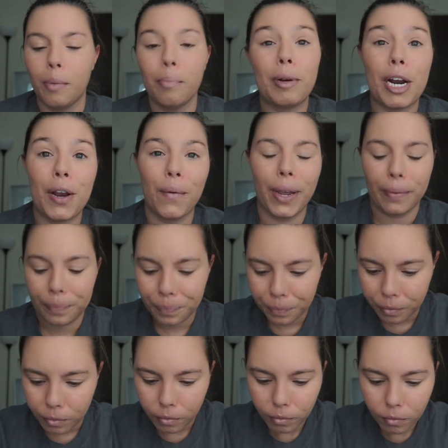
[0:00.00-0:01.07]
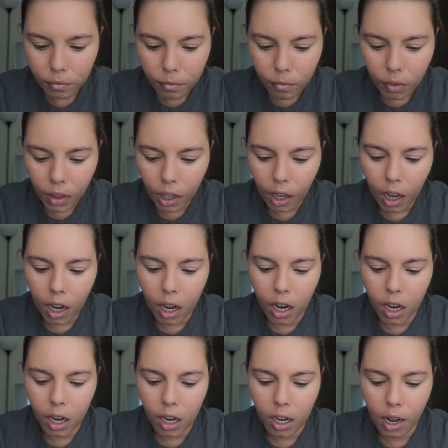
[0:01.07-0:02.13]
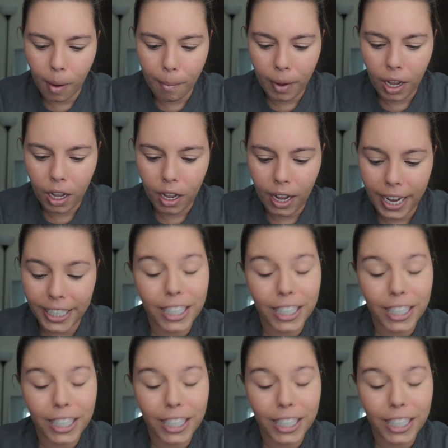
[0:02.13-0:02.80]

But anyway, I